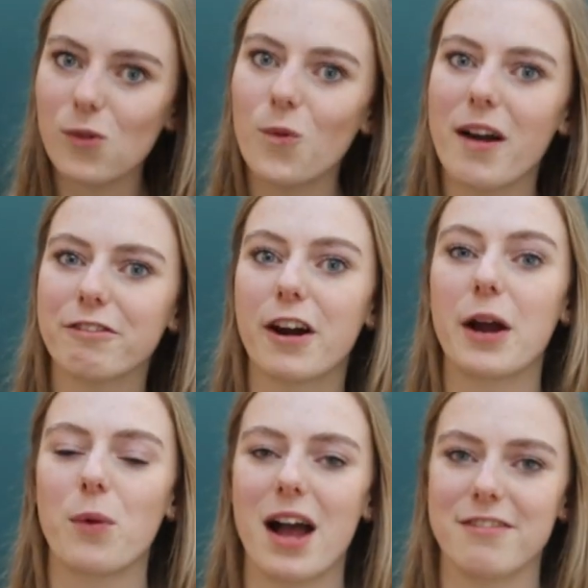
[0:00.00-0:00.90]
whether I
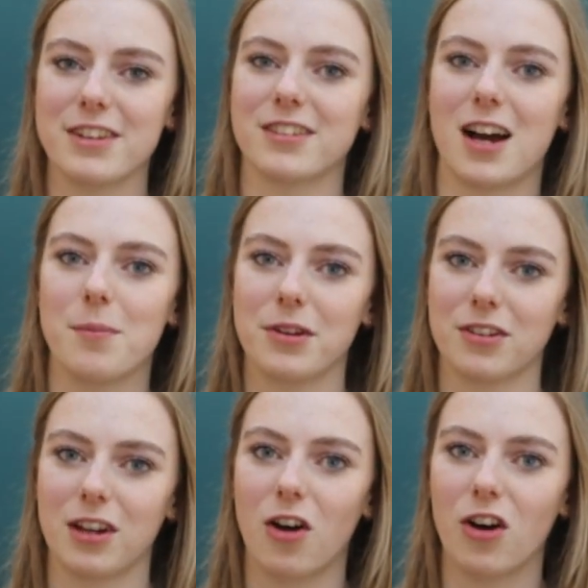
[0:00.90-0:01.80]
wear these
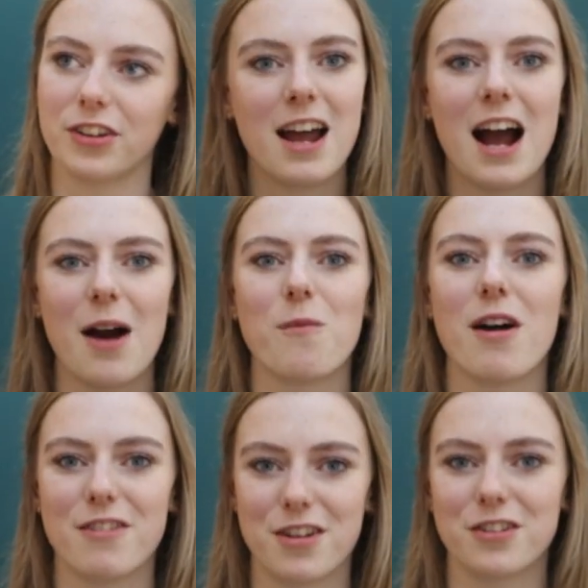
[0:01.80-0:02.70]
garments a lot and
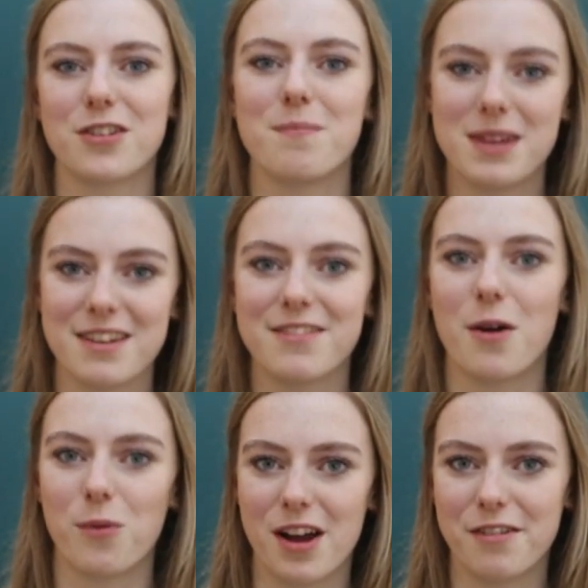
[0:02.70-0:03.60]
whether to me
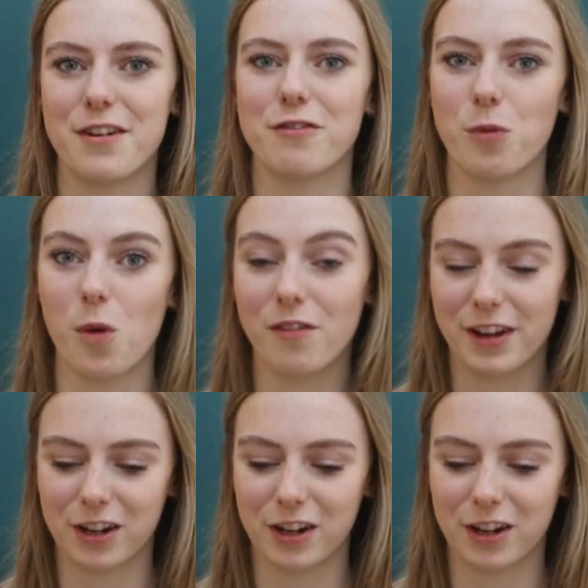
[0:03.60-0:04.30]
they're worth it for what they